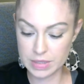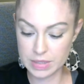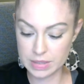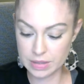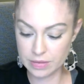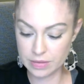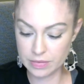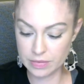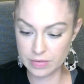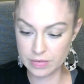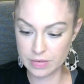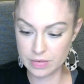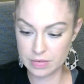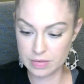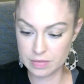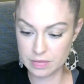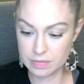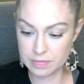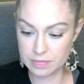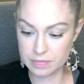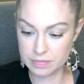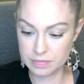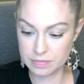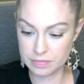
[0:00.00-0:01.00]
so is
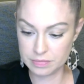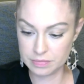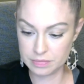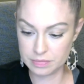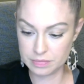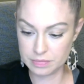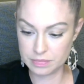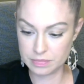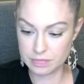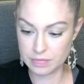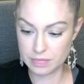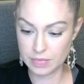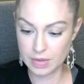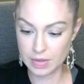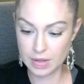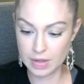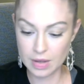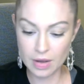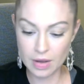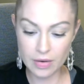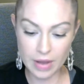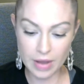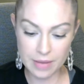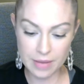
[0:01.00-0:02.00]
anybody with me?
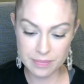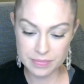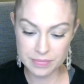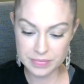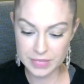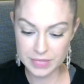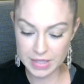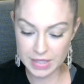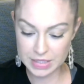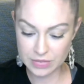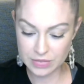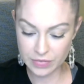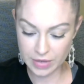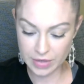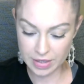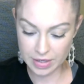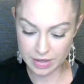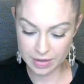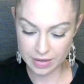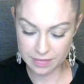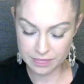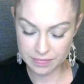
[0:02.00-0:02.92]
Okay, that's fun, huh?